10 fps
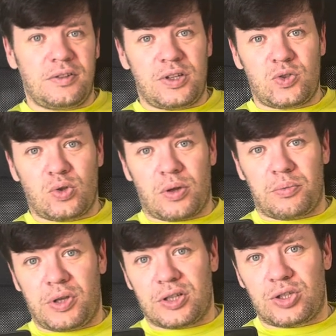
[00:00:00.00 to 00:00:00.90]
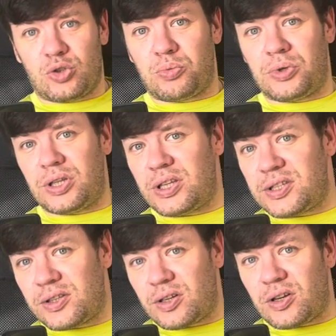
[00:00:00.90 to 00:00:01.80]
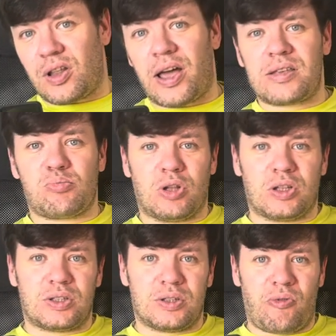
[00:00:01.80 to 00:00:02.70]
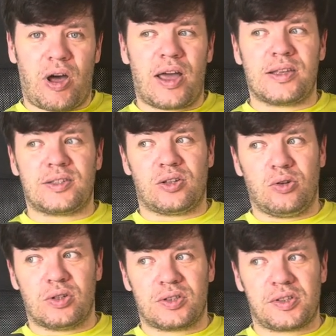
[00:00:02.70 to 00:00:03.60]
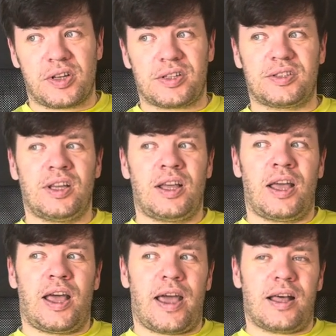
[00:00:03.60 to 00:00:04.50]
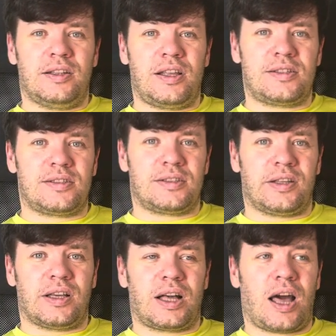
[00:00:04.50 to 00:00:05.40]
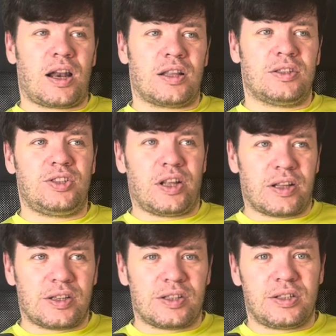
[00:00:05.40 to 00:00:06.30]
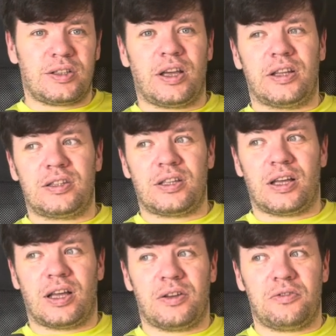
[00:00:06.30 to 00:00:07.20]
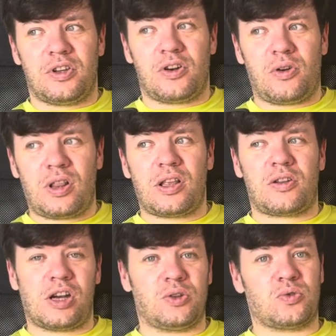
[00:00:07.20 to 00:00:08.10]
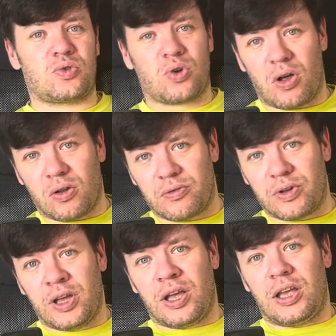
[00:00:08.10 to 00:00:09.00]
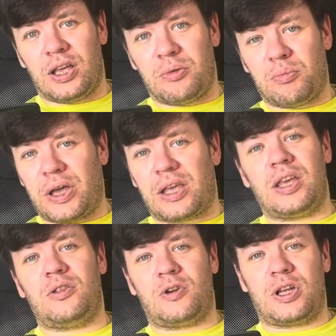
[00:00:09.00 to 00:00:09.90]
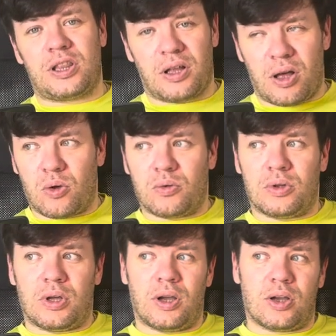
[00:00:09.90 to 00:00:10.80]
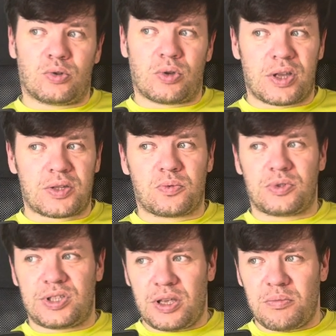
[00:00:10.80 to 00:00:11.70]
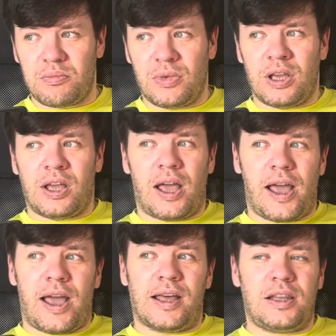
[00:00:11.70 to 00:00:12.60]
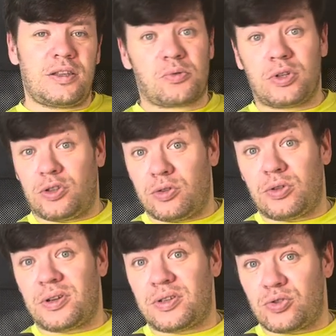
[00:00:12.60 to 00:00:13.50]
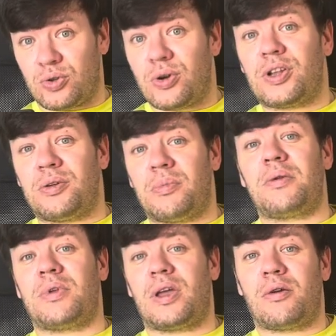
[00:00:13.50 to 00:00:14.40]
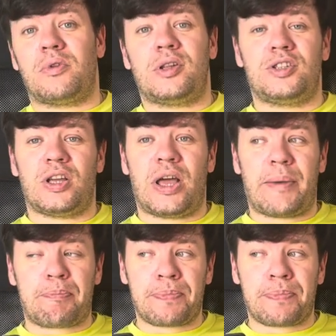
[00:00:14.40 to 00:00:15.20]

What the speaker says: need the ability to be decentralized, multi-device, and all those things. And that's the current challenge that we really try to solve in my kin right now together with team. And it's quite interesting journey. Maybe I will share